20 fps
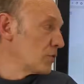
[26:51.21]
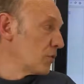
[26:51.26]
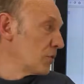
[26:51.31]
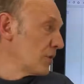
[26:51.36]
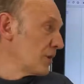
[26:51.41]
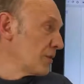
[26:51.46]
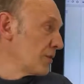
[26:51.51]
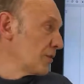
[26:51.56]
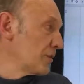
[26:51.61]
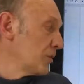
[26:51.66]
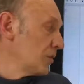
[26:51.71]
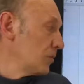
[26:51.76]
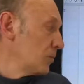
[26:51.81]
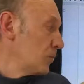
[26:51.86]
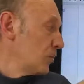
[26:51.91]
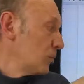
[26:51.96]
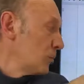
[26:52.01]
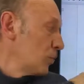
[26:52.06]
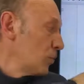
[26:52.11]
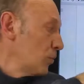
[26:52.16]
to less than
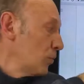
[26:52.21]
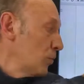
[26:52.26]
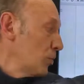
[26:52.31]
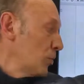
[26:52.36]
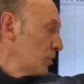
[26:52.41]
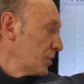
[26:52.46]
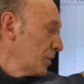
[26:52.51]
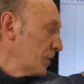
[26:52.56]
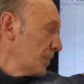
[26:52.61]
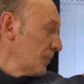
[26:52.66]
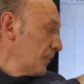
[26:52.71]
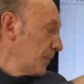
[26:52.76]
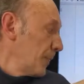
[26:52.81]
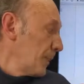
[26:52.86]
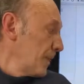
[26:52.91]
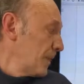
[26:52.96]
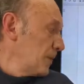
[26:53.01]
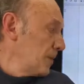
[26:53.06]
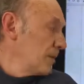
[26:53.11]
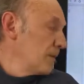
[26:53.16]
1/4
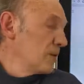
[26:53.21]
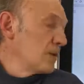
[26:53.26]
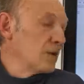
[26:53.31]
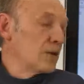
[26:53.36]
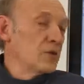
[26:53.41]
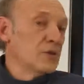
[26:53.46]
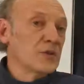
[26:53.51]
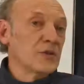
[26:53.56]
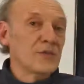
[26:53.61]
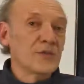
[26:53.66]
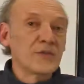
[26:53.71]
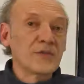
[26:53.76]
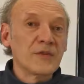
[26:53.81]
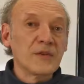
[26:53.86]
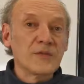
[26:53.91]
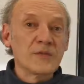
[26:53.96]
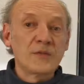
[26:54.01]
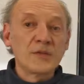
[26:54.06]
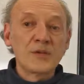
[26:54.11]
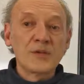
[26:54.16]
in just
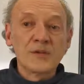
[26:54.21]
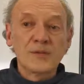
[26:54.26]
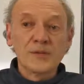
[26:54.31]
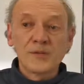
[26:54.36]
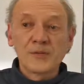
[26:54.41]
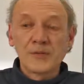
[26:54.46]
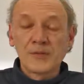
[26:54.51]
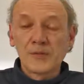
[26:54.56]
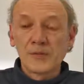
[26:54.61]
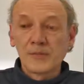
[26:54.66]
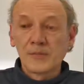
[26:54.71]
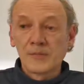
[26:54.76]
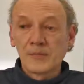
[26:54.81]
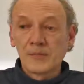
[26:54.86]
7 years.